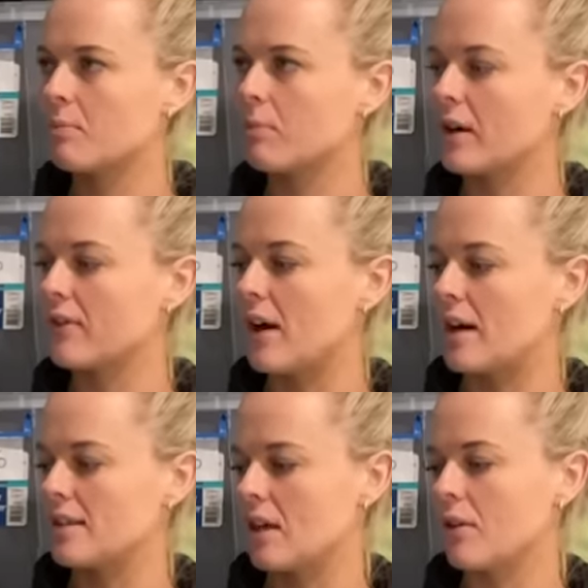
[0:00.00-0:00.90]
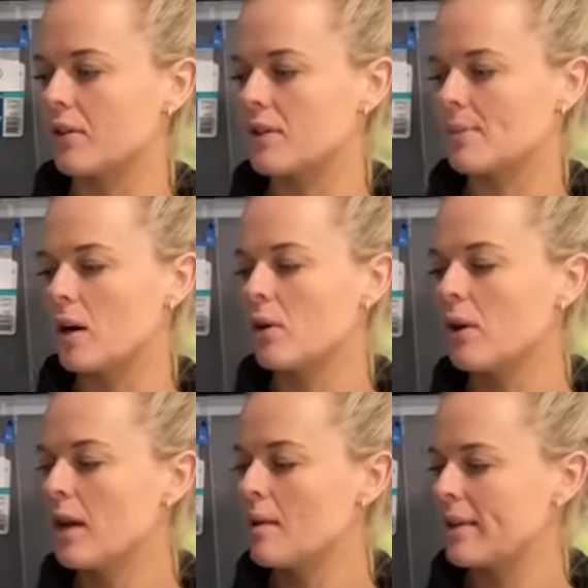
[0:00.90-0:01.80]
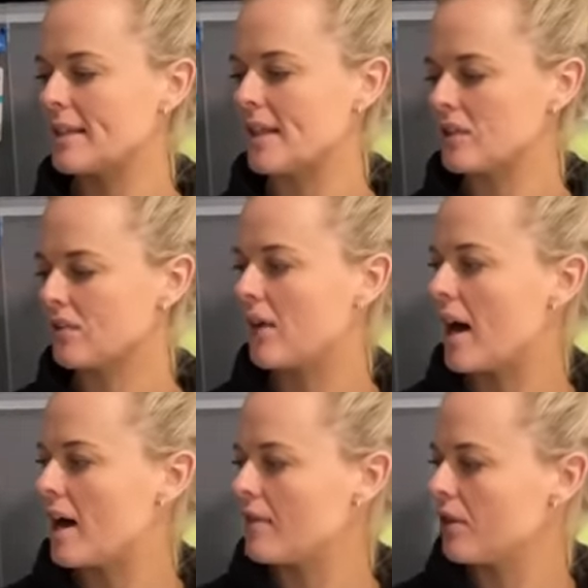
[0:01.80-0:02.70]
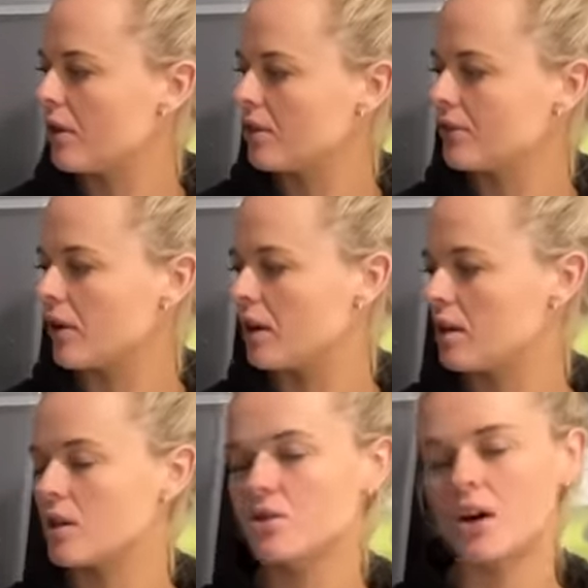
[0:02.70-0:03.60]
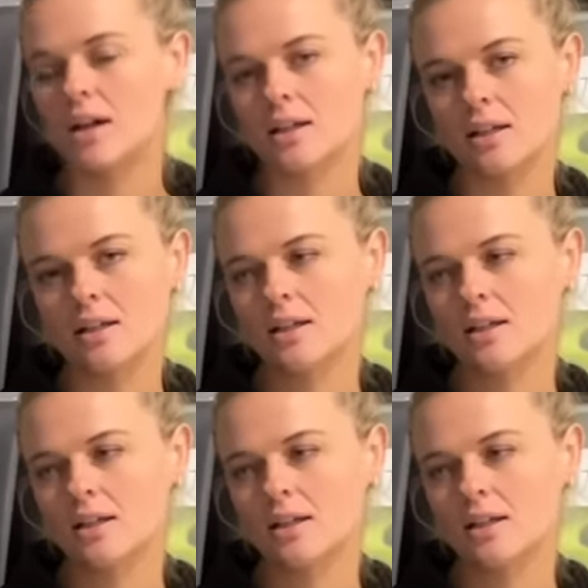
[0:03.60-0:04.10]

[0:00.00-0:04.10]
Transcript: pretty fast sell through as well. PlayStation 5 On the Road Truck